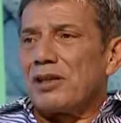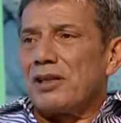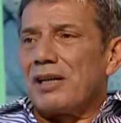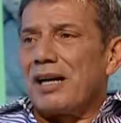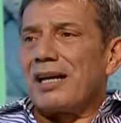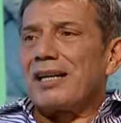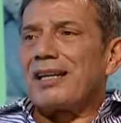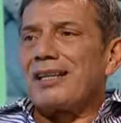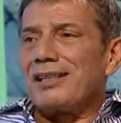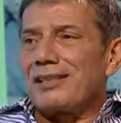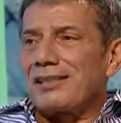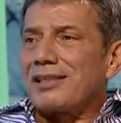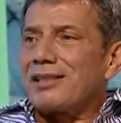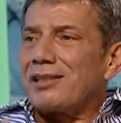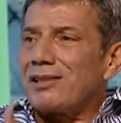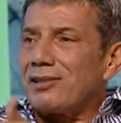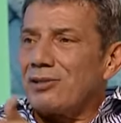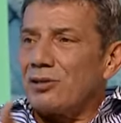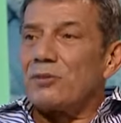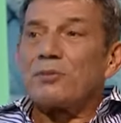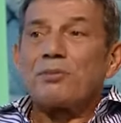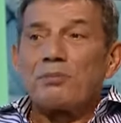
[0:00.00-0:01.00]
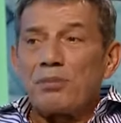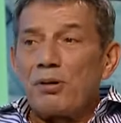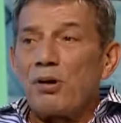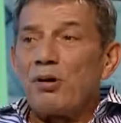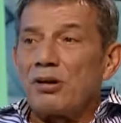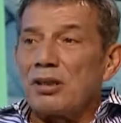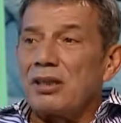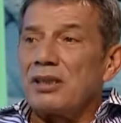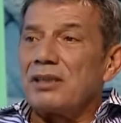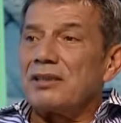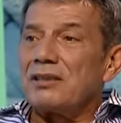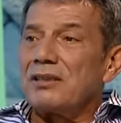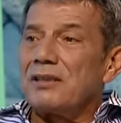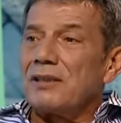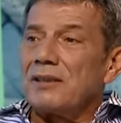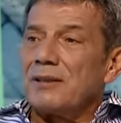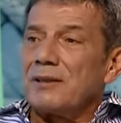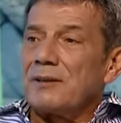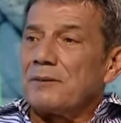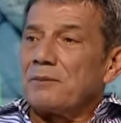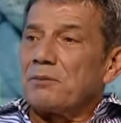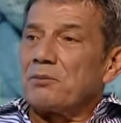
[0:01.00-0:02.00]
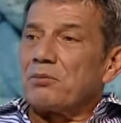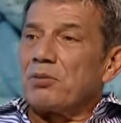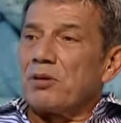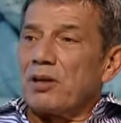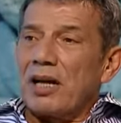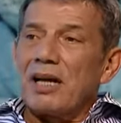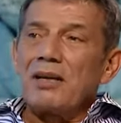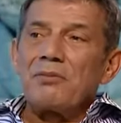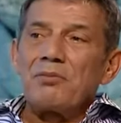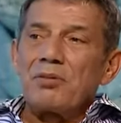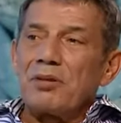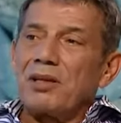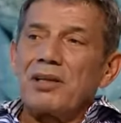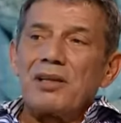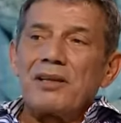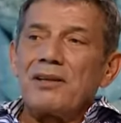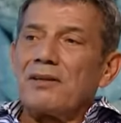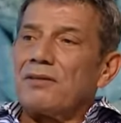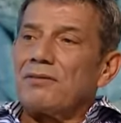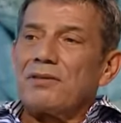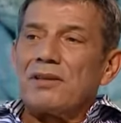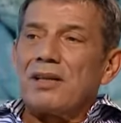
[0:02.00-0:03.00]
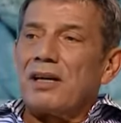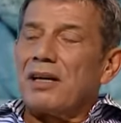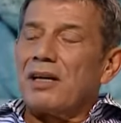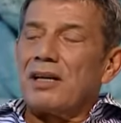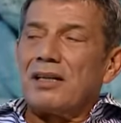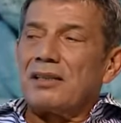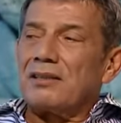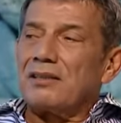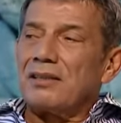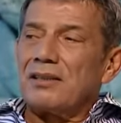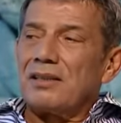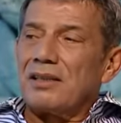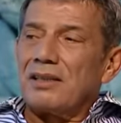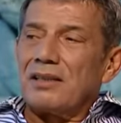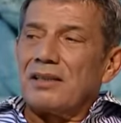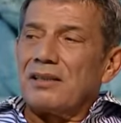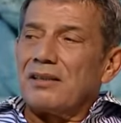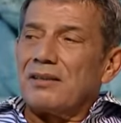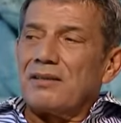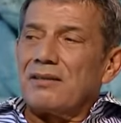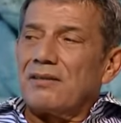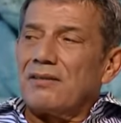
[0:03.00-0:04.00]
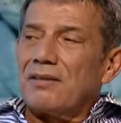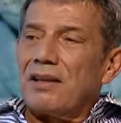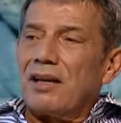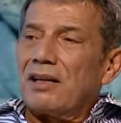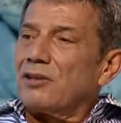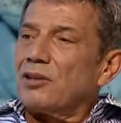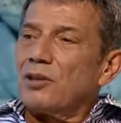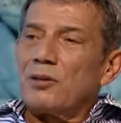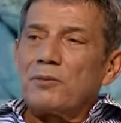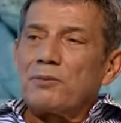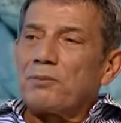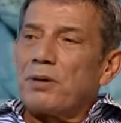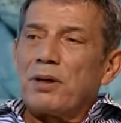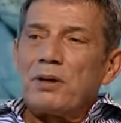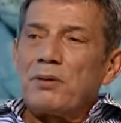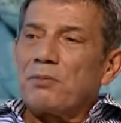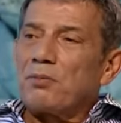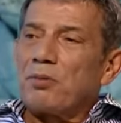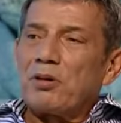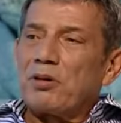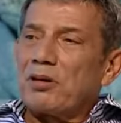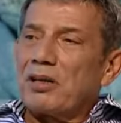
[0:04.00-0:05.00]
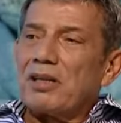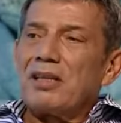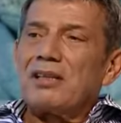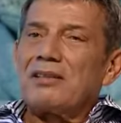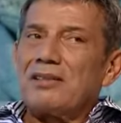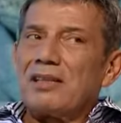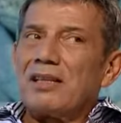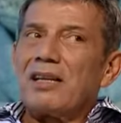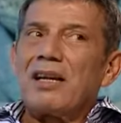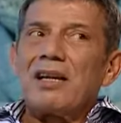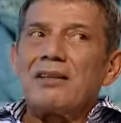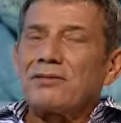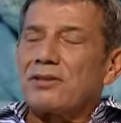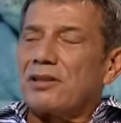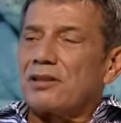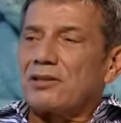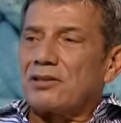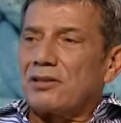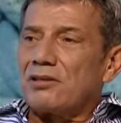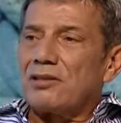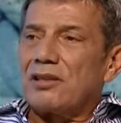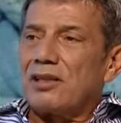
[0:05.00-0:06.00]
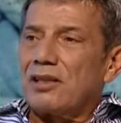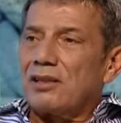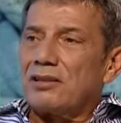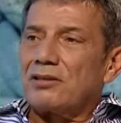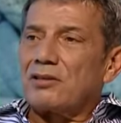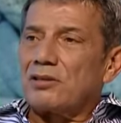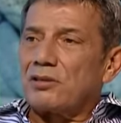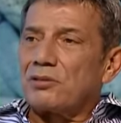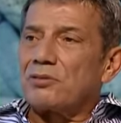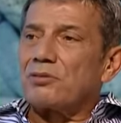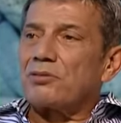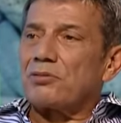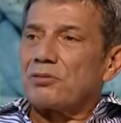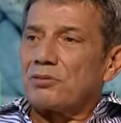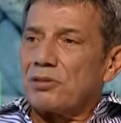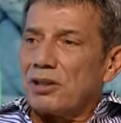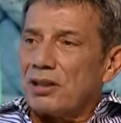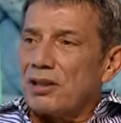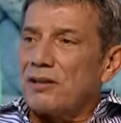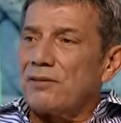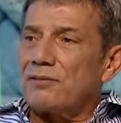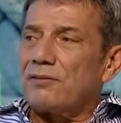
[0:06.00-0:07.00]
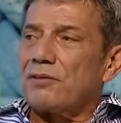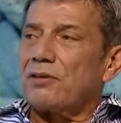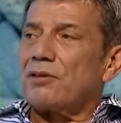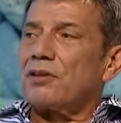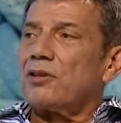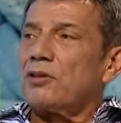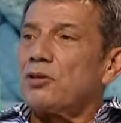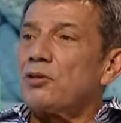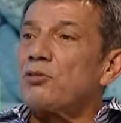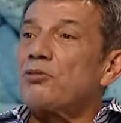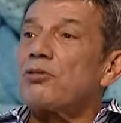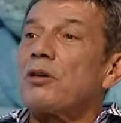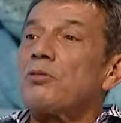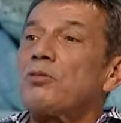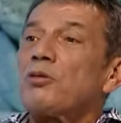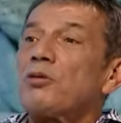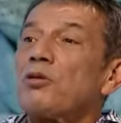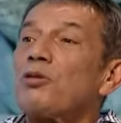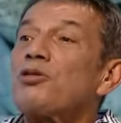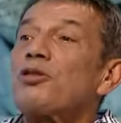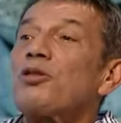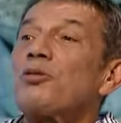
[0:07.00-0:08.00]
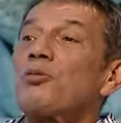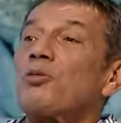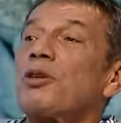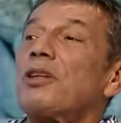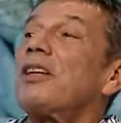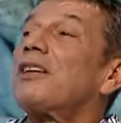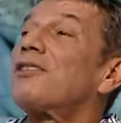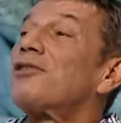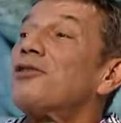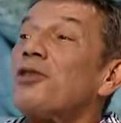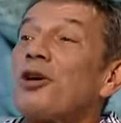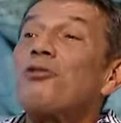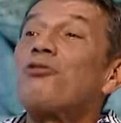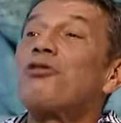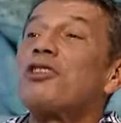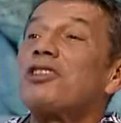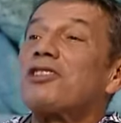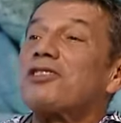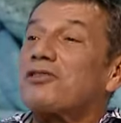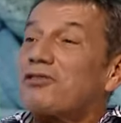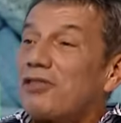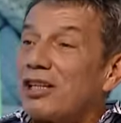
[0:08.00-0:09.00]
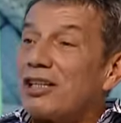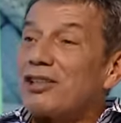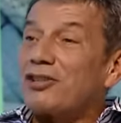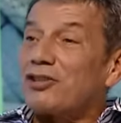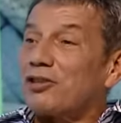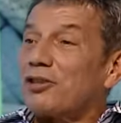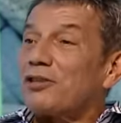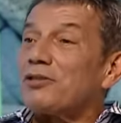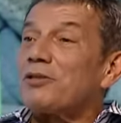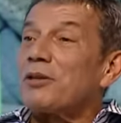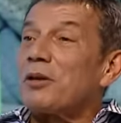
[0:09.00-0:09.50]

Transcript: I mm. can see your point, hmm. but I believe that that young people is the answer today to really for the new revolution where there's no restriction